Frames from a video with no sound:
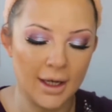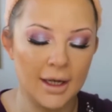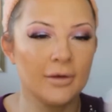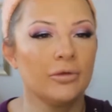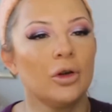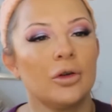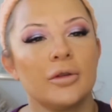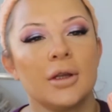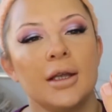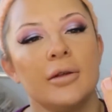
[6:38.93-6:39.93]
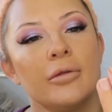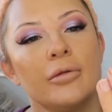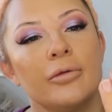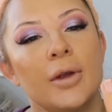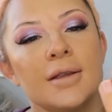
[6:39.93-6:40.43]
I have got the
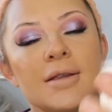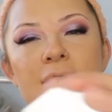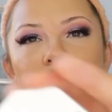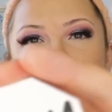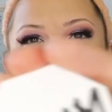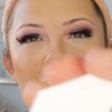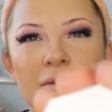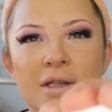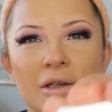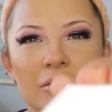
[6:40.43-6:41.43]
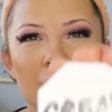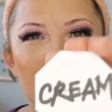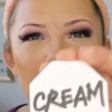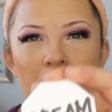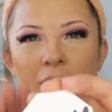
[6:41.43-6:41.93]
Fenty Beauty
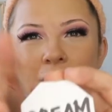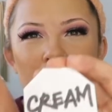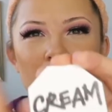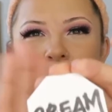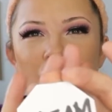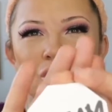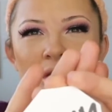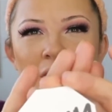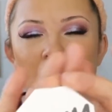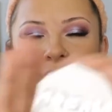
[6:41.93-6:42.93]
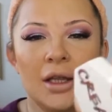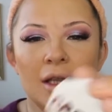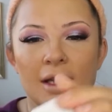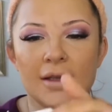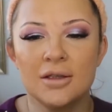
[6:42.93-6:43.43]
Cream Blusher
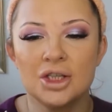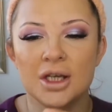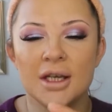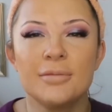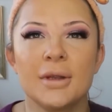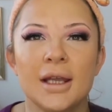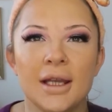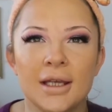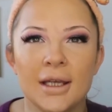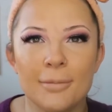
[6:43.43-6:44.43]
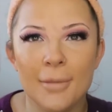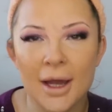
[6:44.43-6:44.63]
in the shade Bikini